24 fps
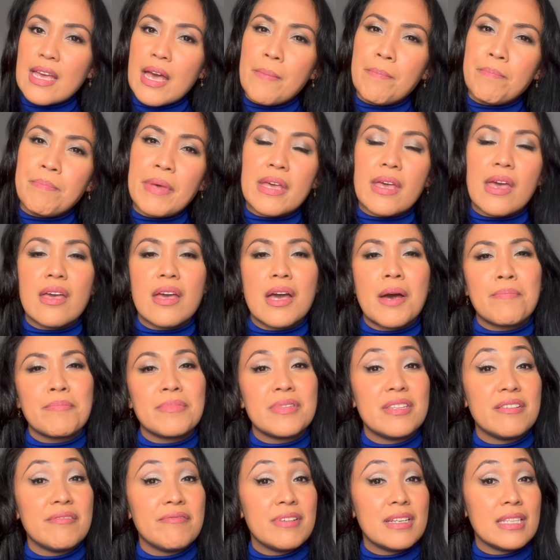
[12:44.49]
I'm picking
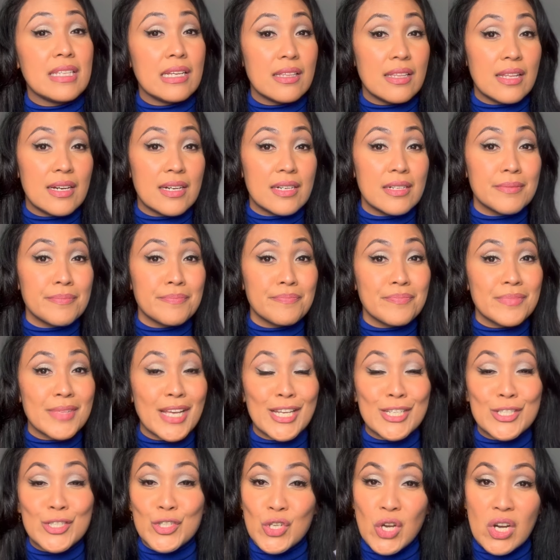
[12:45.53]
up the vanilla
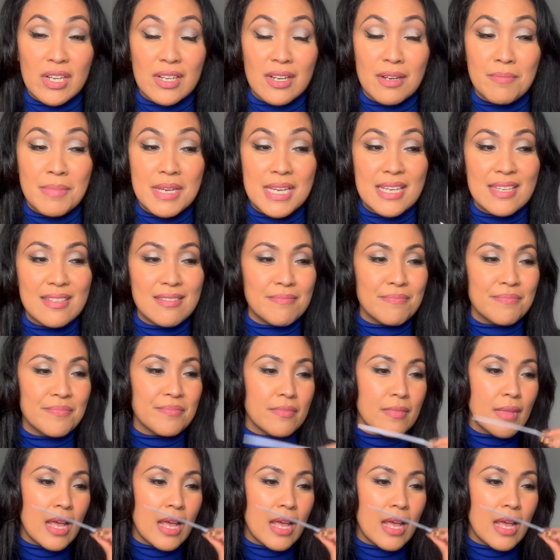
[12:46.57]
and tonka bean.